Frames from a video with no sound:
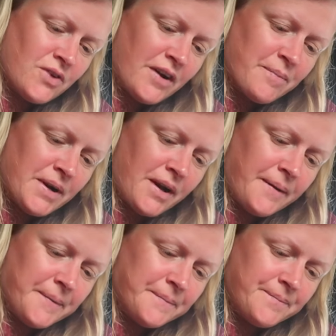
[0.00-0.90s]
drive back
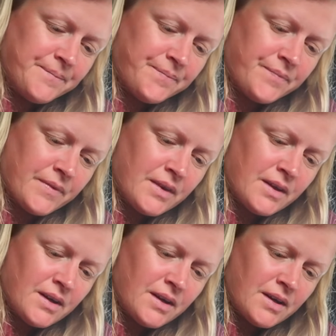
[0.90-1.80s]
home.
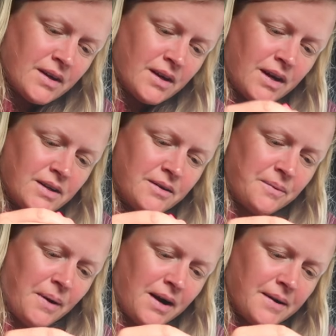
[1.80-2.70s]
I don't know
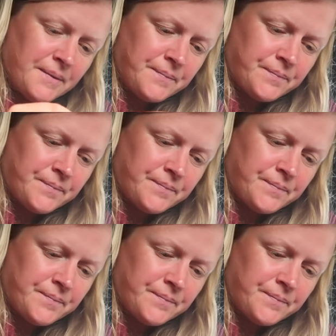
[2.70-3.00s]
why.